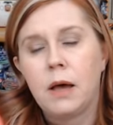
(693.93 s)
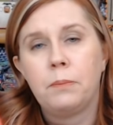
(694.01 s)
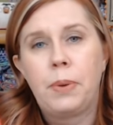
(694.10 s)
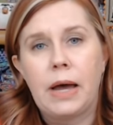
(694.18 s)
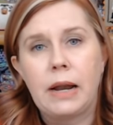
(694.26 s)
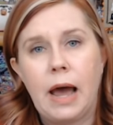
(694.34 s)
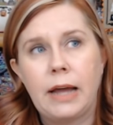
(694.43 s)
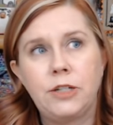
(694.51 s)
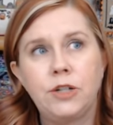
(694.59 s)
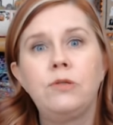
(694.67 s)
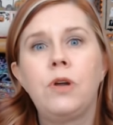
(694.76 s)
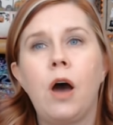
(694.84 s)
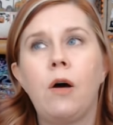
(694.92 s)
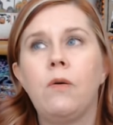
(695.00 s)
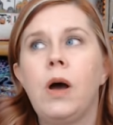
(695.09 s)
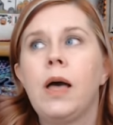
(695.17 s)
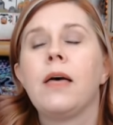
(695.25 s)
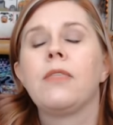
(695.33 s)
But I do know
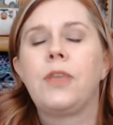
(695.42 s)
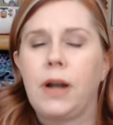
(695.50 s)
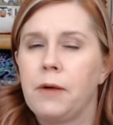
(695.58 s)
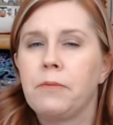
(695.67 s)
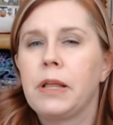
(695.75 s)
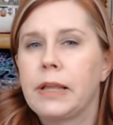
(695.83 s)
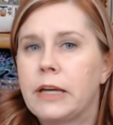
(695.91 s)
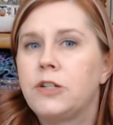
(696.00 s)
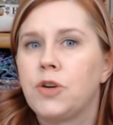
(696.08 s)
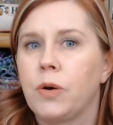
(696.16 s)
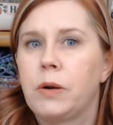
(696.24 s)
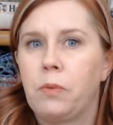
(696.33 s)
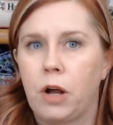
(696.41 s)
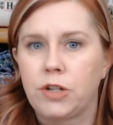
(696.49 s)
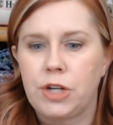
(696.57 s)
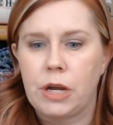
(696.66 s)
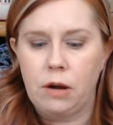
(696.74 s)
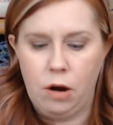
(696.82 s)
that I really enjoyed
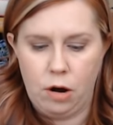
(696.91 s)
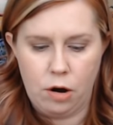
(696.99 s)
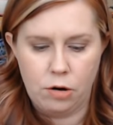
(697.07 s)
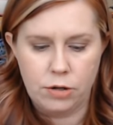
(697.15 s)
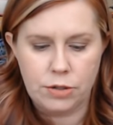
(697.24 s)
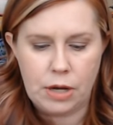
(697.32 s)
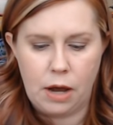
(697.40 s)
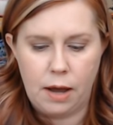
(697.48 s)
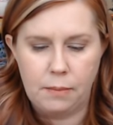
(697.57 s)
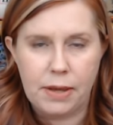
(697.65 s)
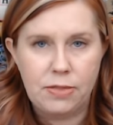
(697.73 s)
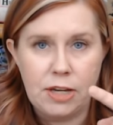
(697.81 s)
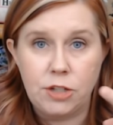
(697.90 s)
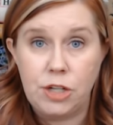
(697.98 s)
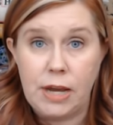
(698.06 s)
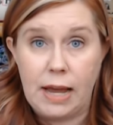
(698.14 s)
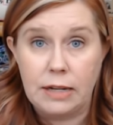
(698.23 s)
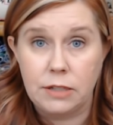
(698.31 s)
watching hers. Um, I think
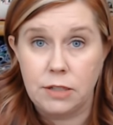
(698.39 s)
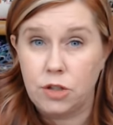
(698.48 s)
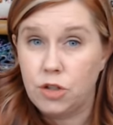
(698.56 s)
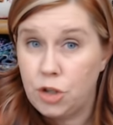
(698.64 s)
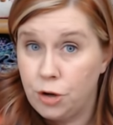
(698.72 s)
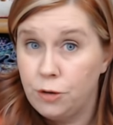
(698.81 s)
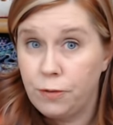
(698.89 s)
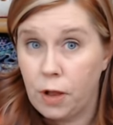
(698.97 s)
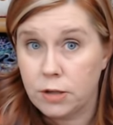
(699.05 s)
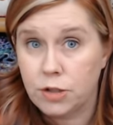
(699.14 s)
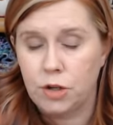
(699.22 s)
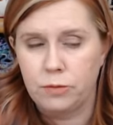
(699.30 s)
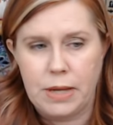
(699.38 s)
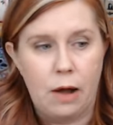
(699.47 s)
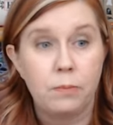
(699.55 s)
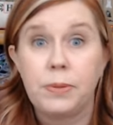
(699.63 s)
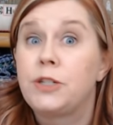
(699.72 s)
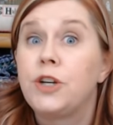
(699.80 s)
she has two floss tubes
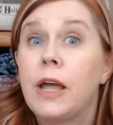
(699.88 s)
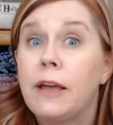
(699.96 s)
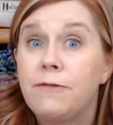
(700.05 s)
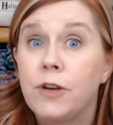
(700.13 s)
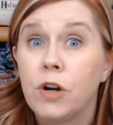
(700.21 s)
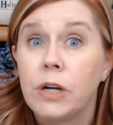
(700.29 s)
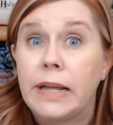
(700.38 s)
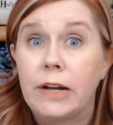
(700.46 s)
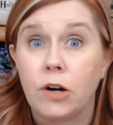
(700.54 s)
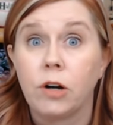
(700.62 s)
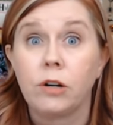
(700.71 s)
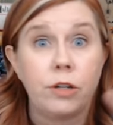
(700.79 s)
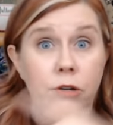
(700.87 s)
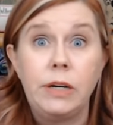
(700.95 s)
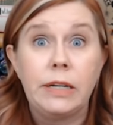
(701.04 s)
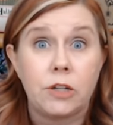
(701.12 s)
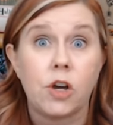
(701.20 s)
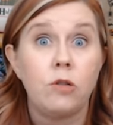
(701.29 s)
out, but if you're a knitter, you
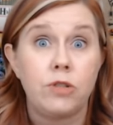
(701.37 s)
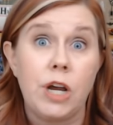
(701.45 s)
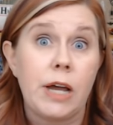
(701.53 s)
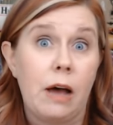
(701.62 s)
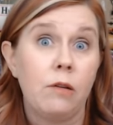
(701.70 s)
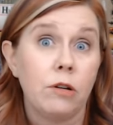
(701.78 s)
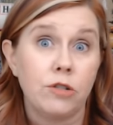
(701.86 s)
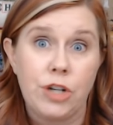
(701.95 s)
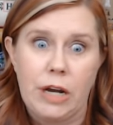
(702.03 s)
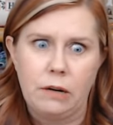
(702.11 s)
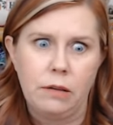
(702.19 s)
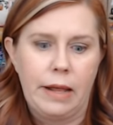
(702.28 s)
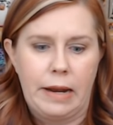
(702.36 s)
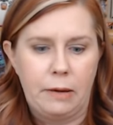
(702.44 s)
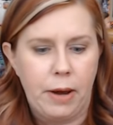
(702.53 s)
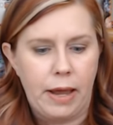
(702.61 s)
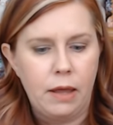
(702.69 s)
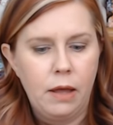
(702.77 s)
need to go check out her channel
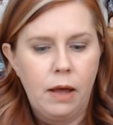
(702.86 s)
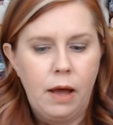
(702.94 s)
anyway.